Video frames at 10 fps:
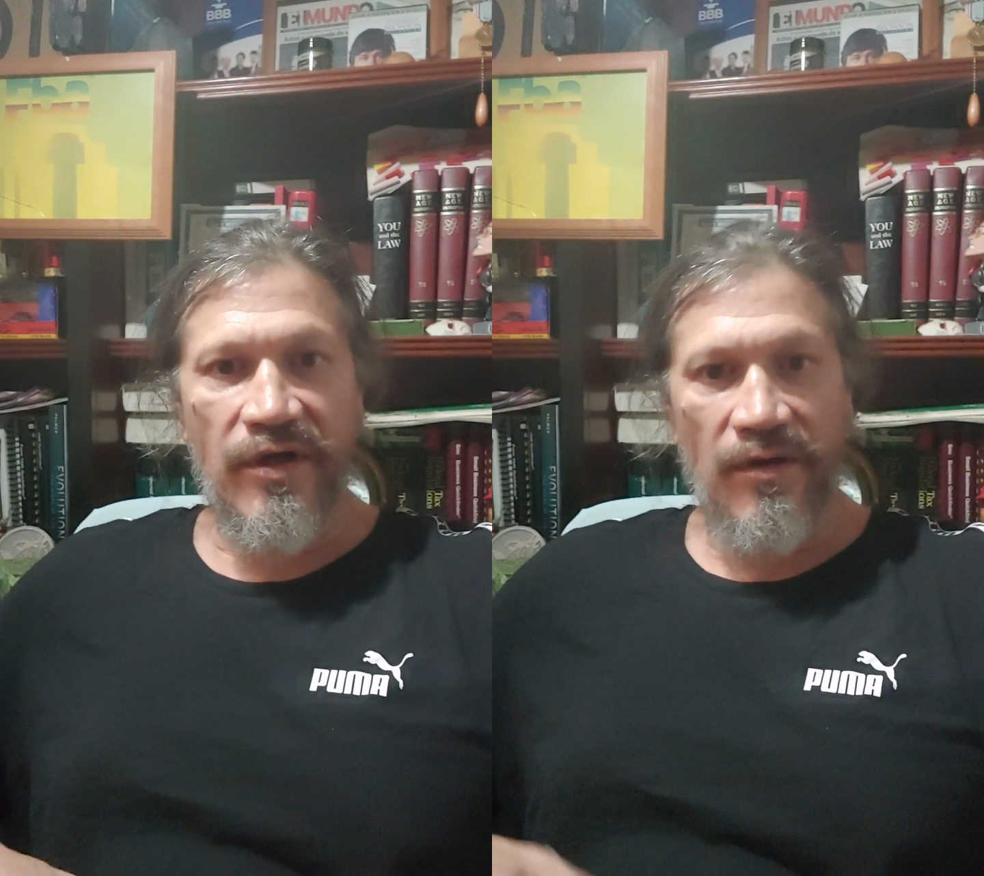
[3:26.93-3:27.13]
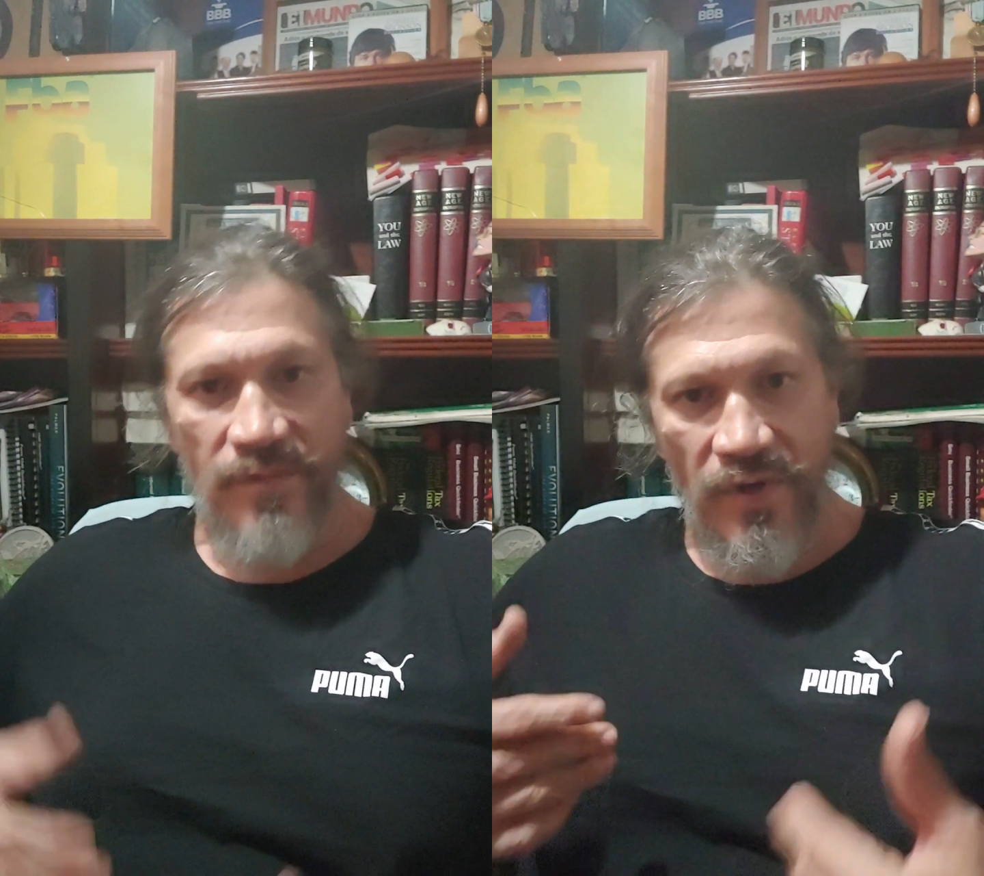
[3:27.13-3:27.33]

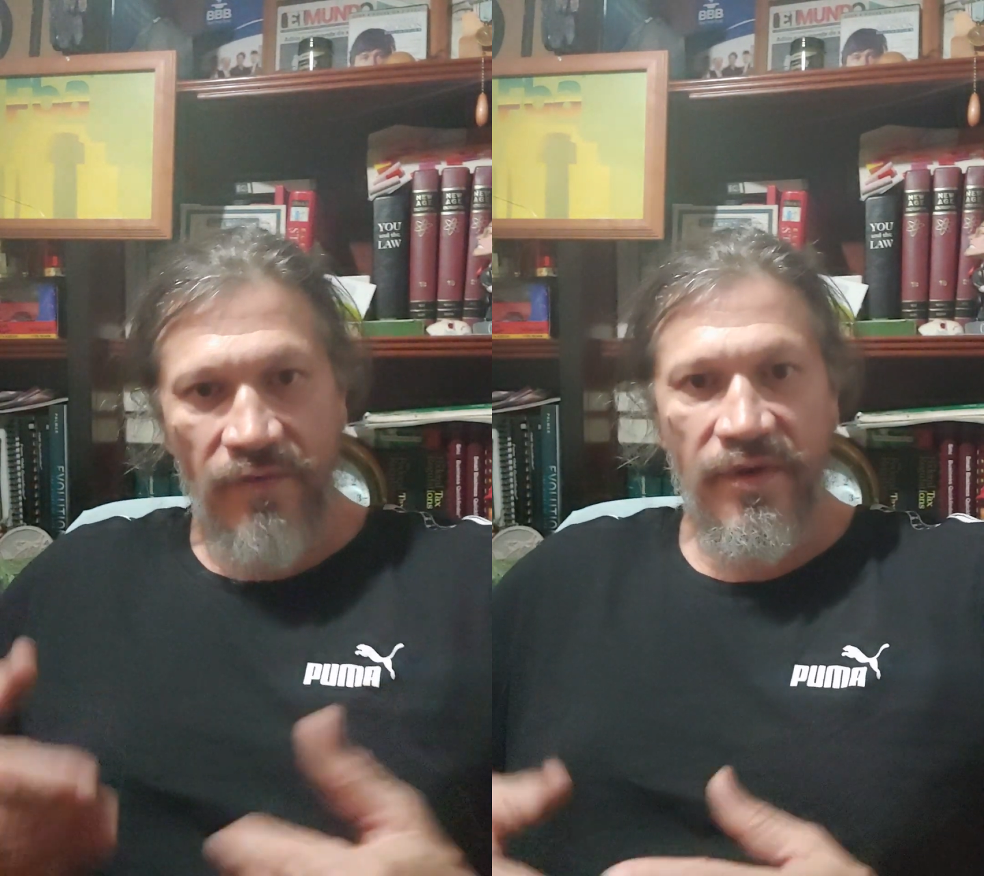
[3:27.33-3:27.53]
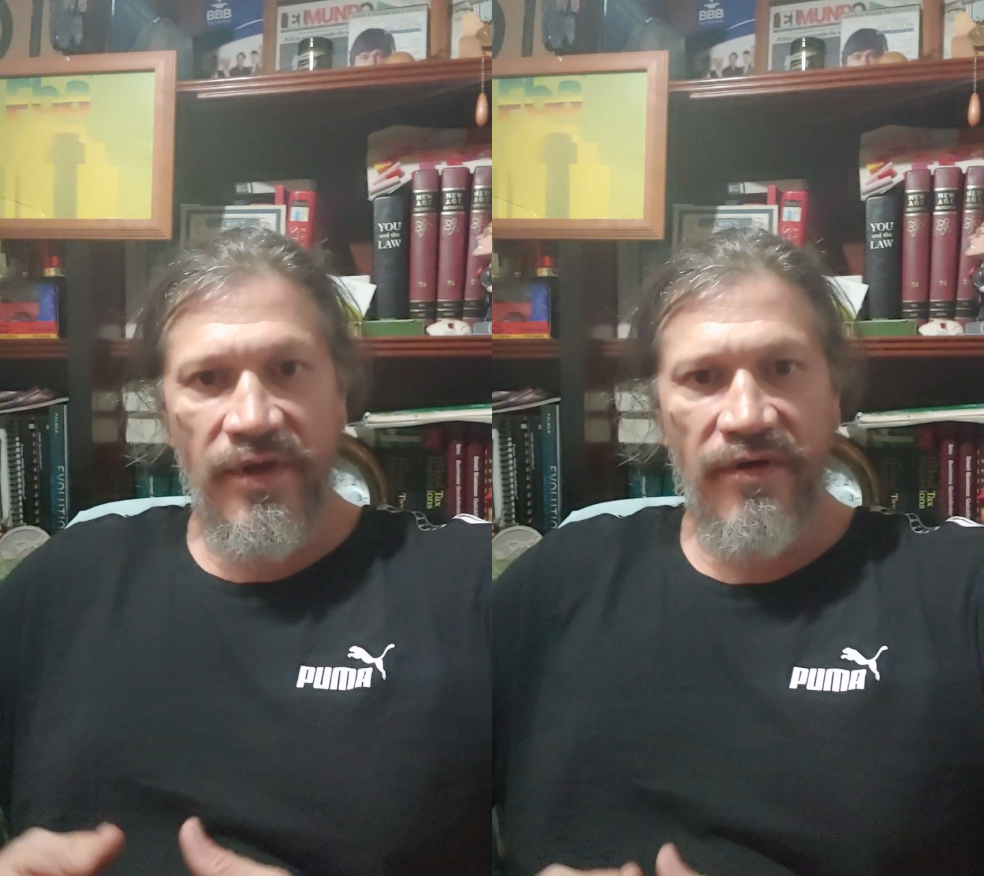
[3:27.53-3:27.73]
call me
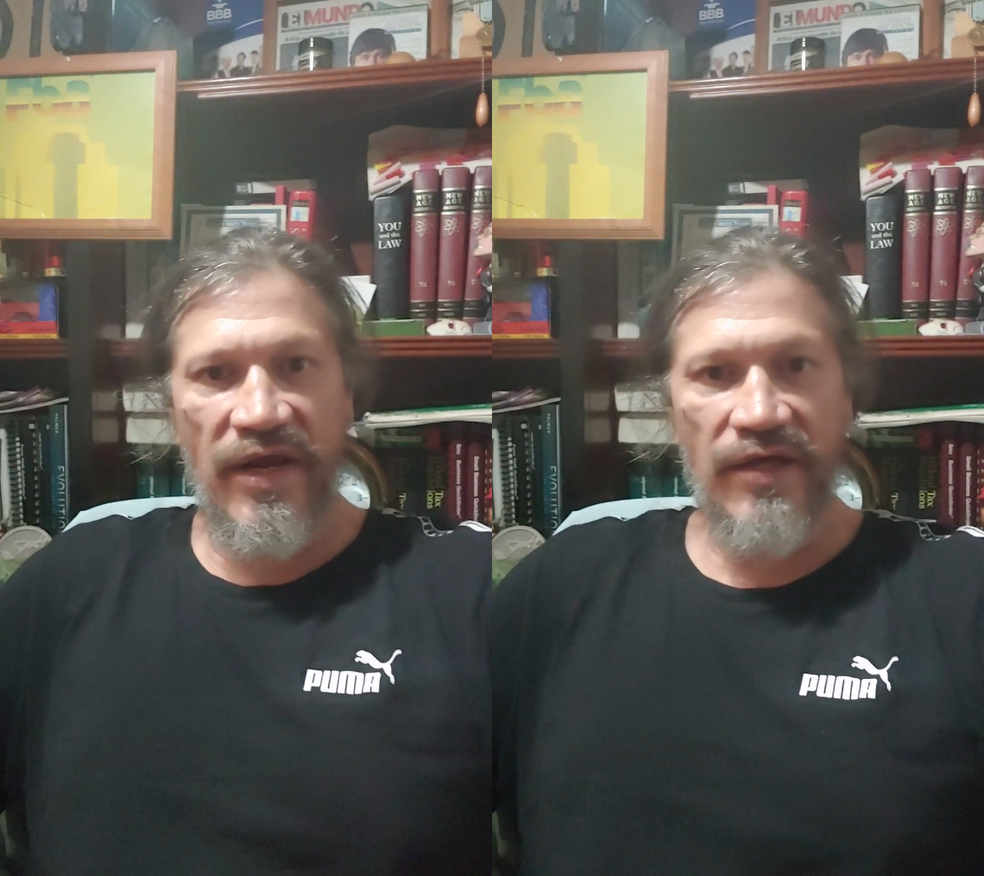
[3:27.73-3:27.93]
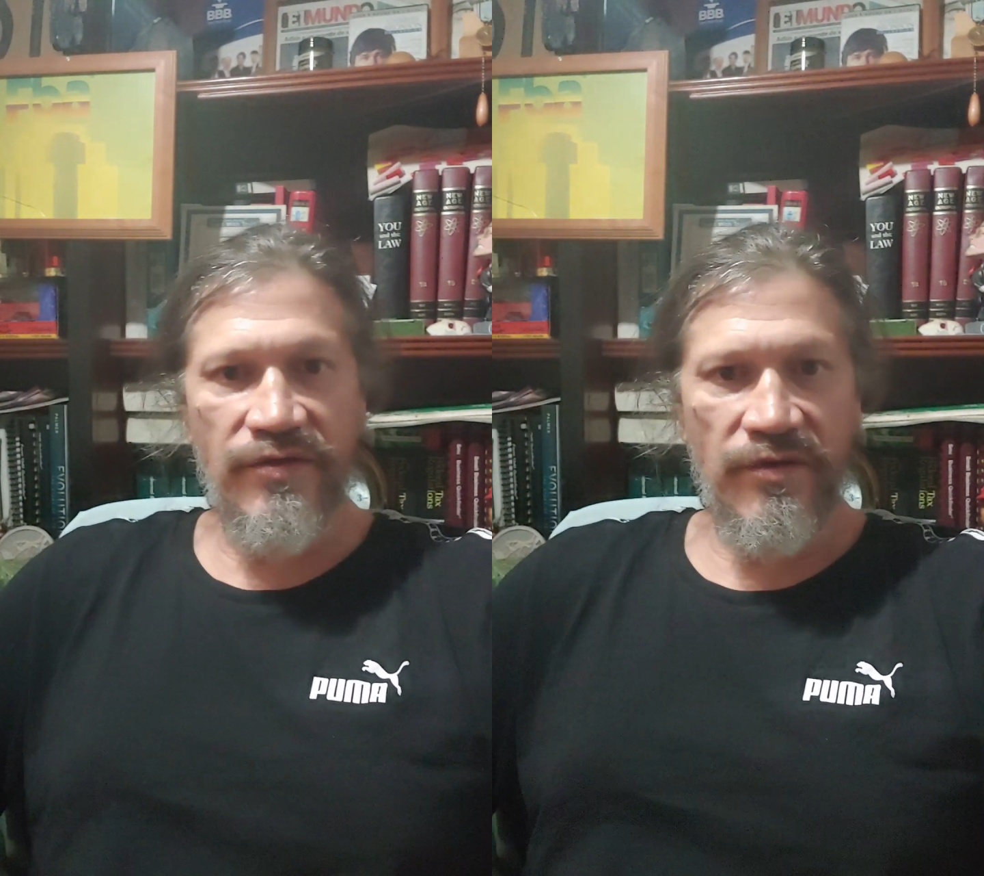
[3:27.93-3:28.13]
over here,
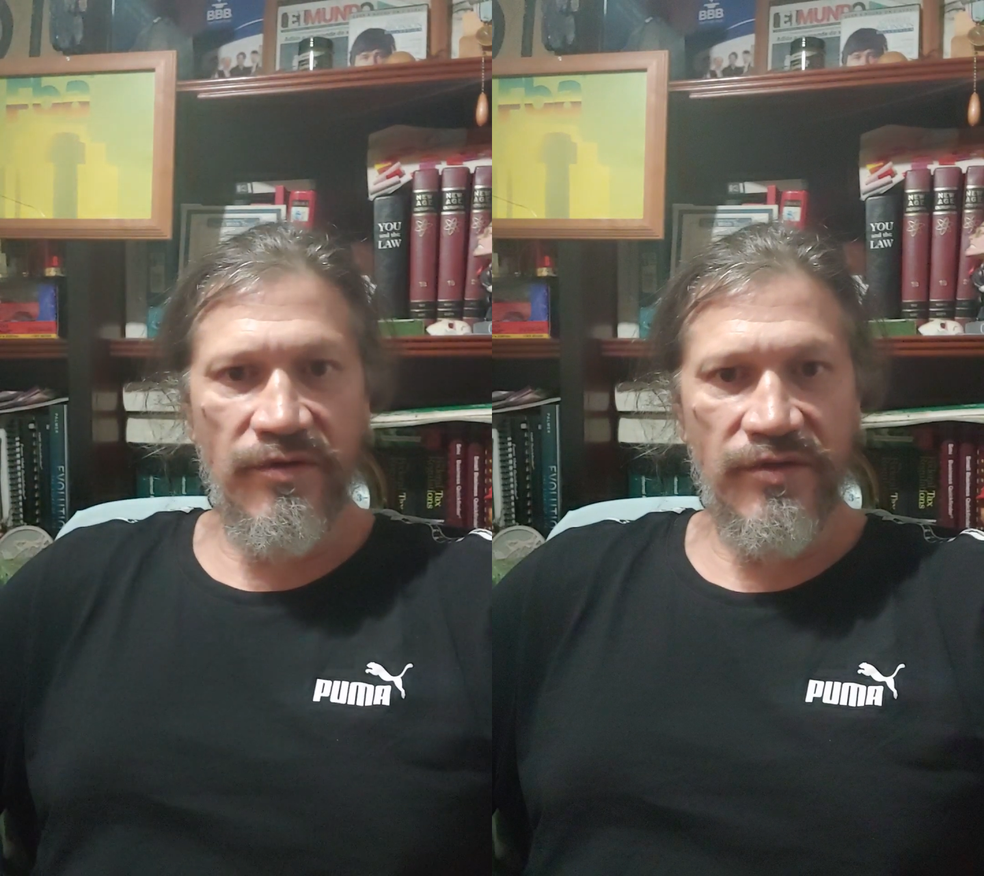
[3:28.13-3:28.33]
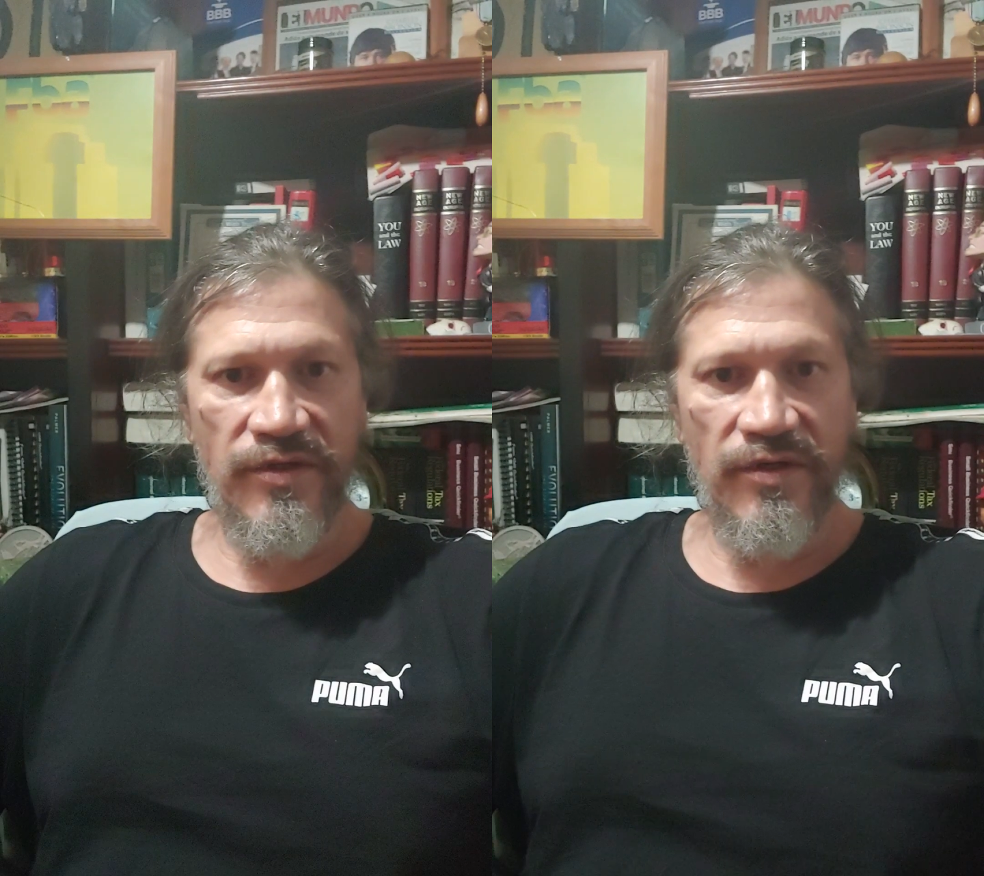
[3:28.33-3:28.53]

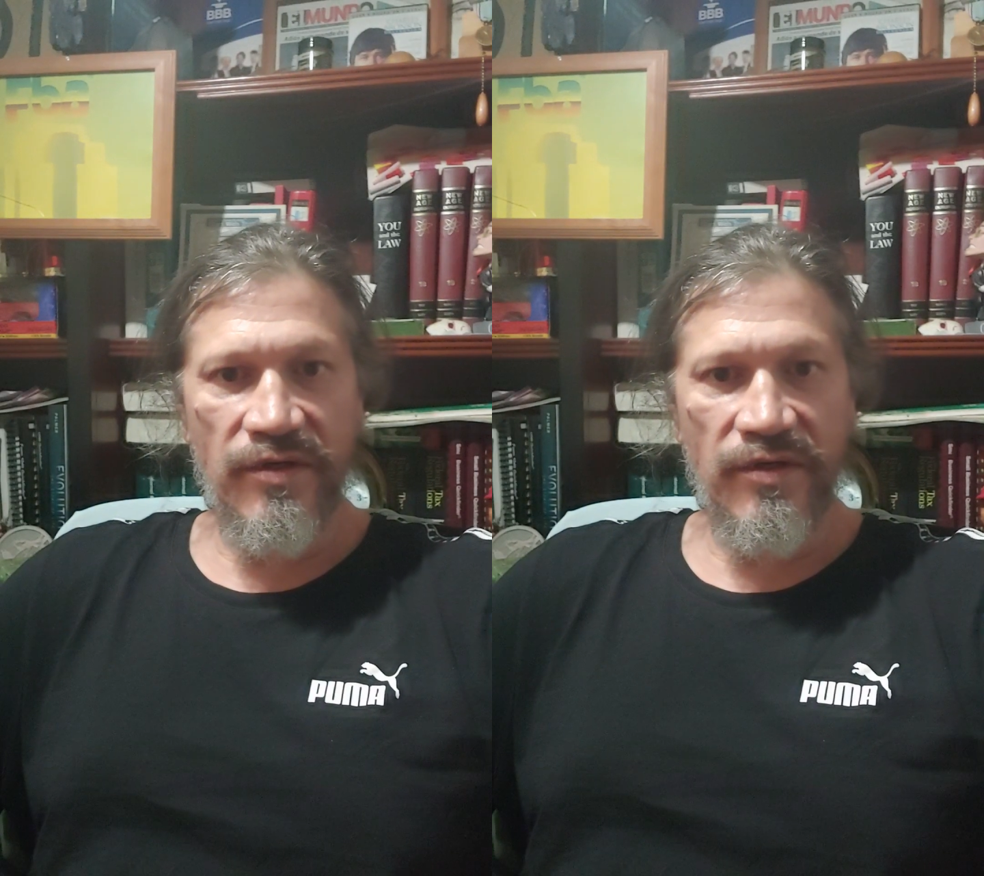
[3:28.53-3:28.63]
assholes.